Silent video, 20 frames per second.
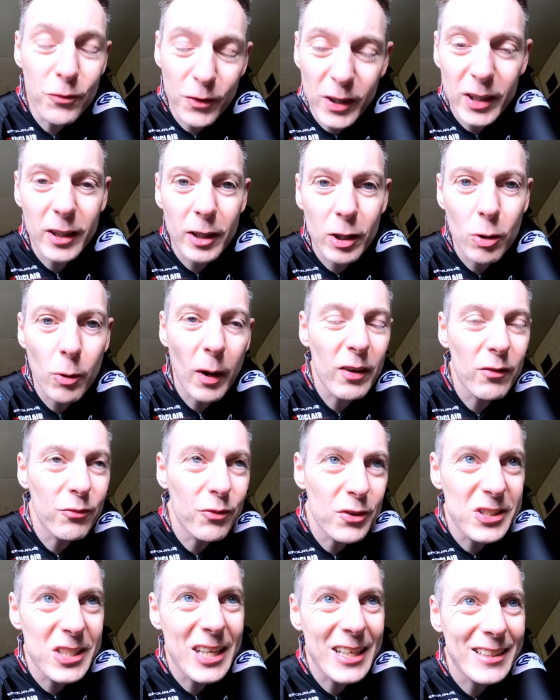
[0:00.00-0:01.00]
Feeling quite
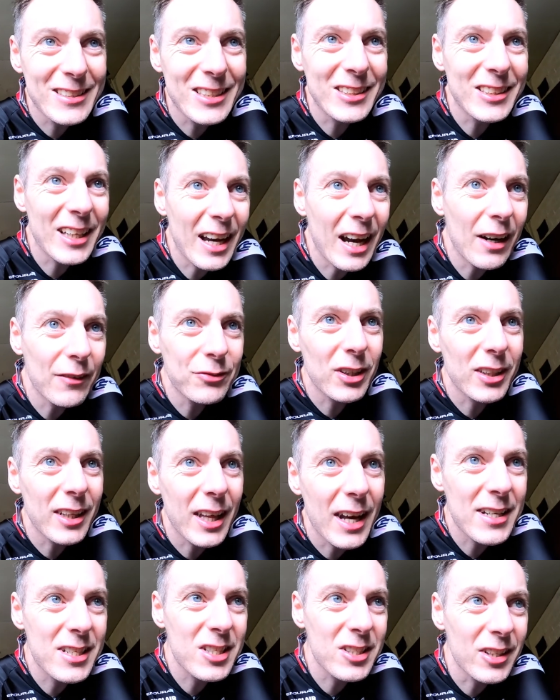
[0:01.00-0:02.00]
fatigued today after
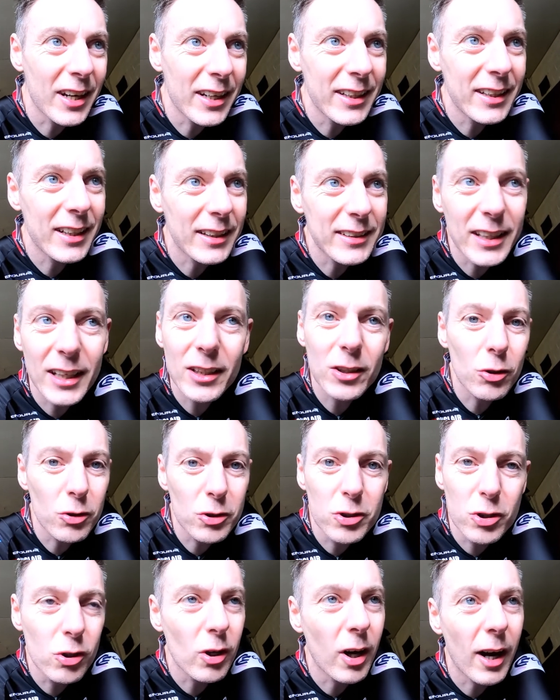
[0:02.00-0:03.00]
last night. I did go
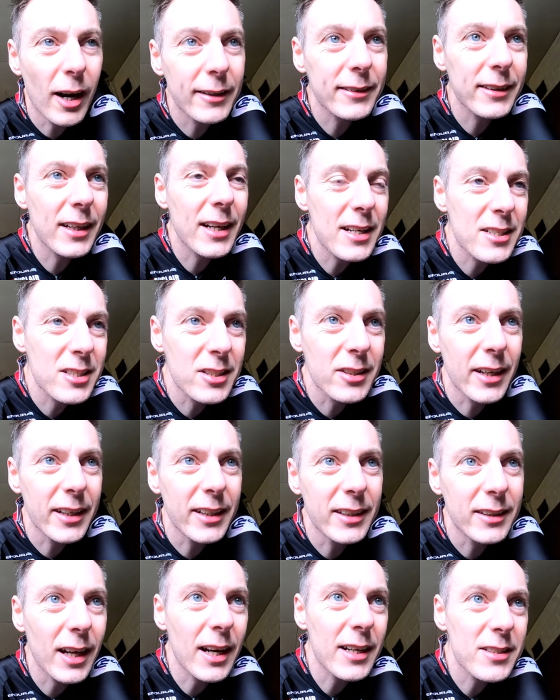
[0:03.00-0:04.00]
too hard last
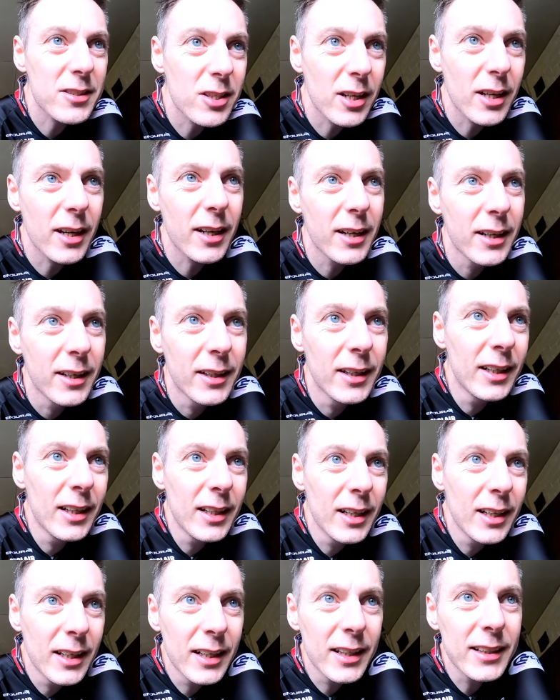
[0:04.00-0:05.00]
night. That's
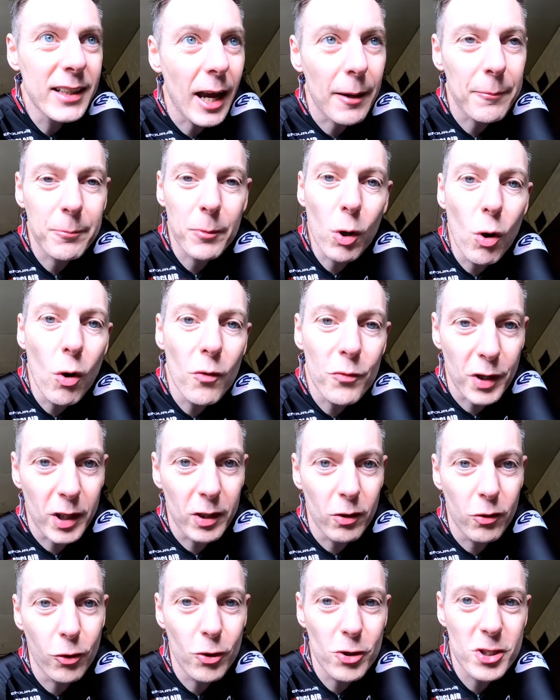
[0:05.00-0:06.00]
yeah, over
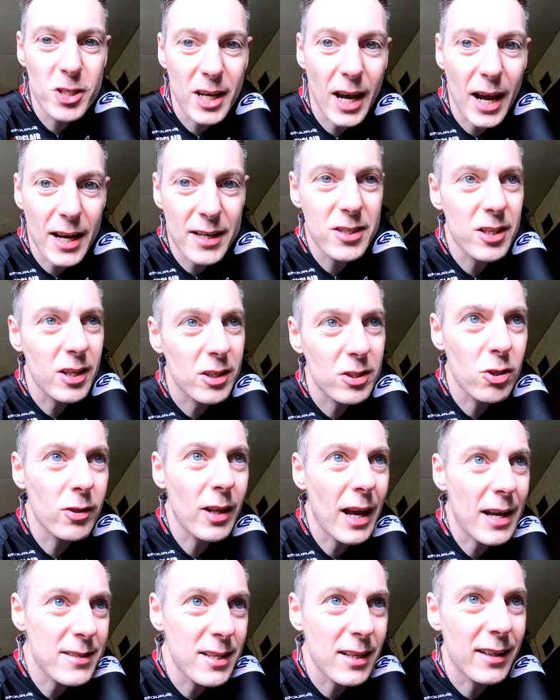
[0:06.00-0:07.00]
enthusiastic, so
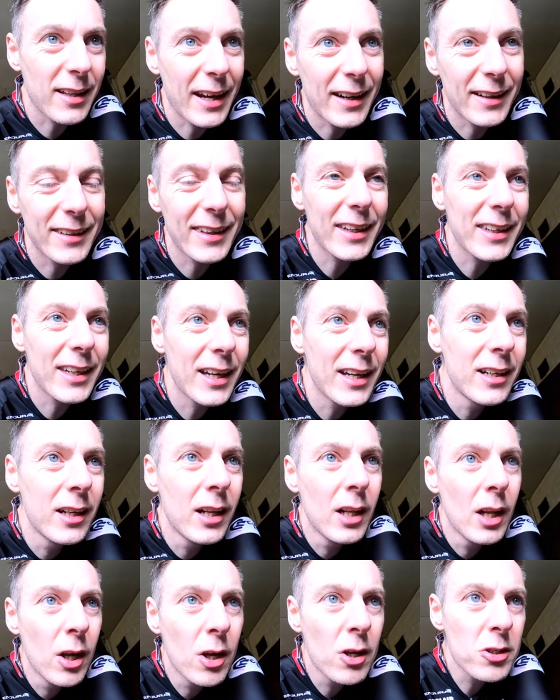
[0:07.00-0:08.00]
that's a learning.
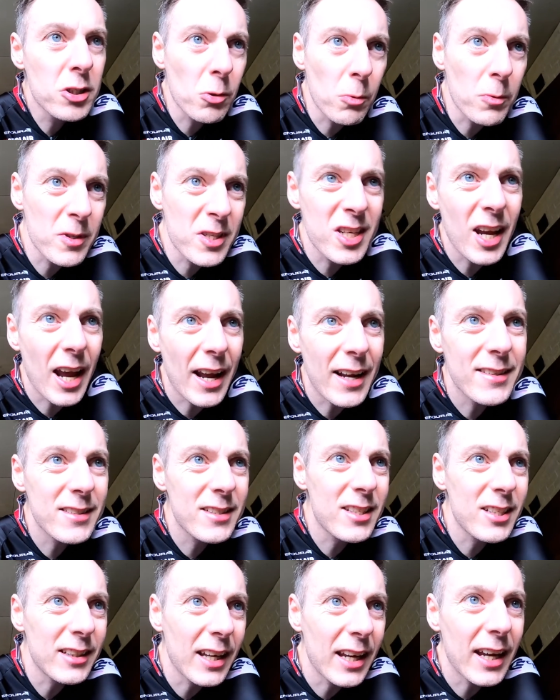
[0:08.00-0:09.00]
So we'll sit in
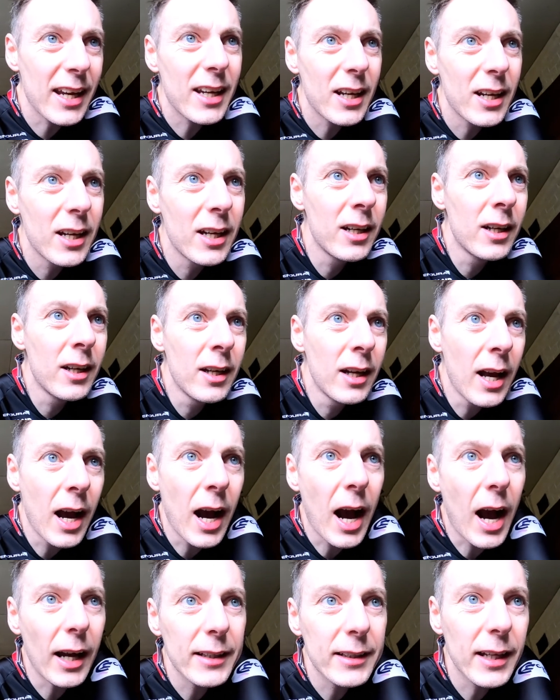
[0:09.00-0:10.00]
today,
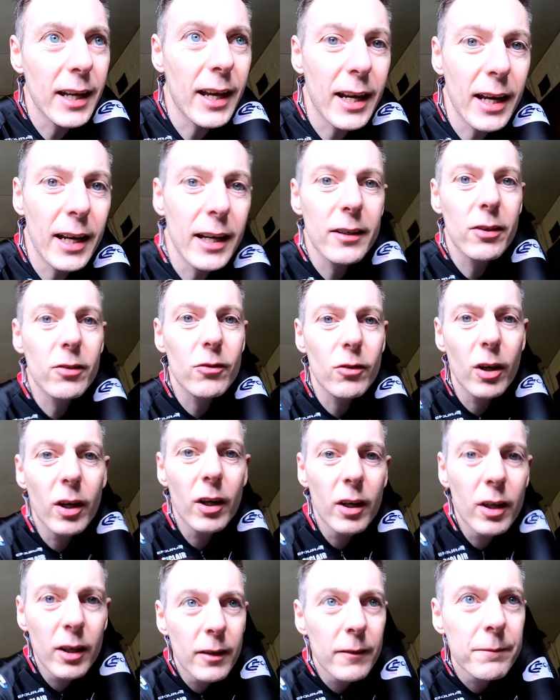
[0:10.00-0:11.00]
and
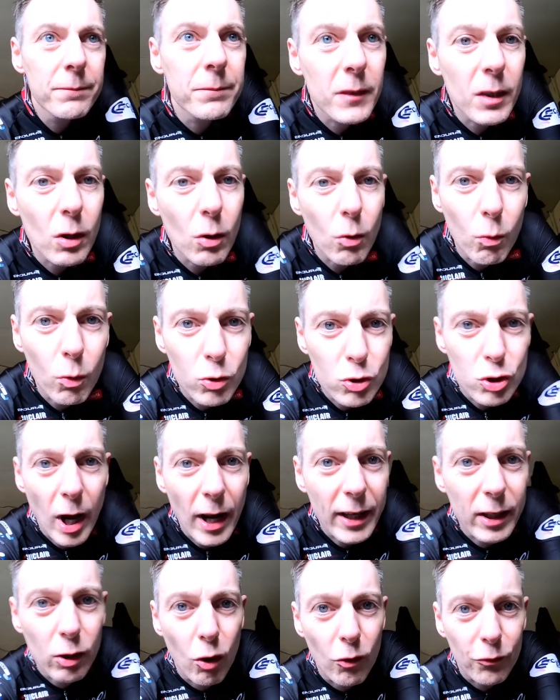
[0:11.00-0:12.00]
we'll
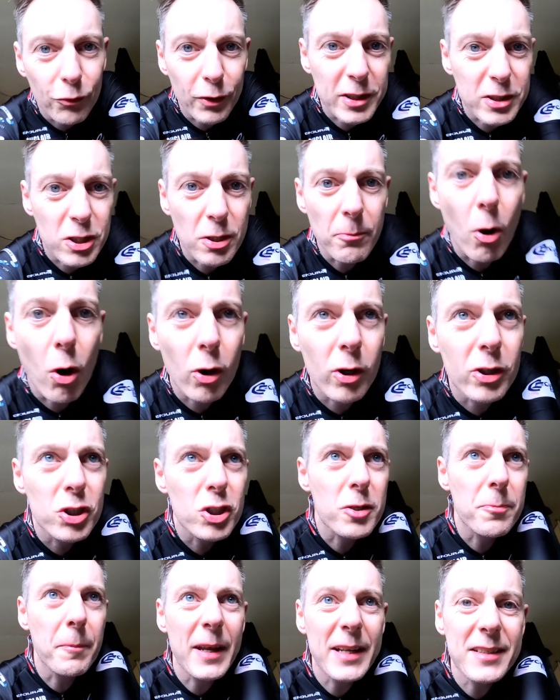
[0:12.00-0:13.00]
try and go for it tomorrow,
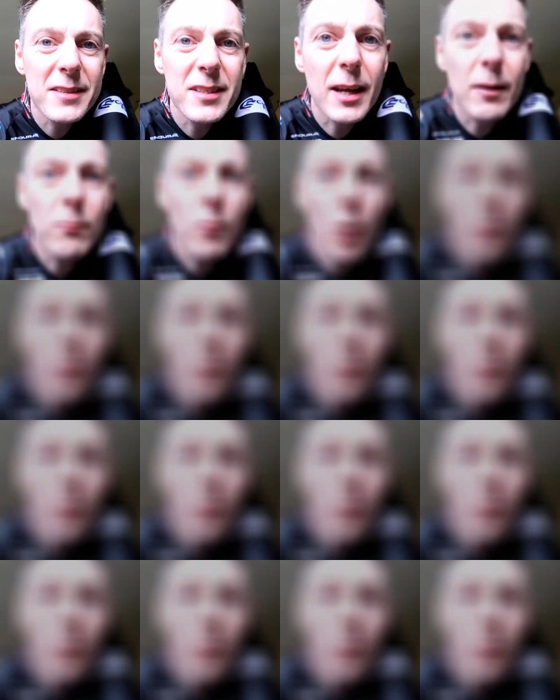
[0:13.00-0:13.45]
just maintain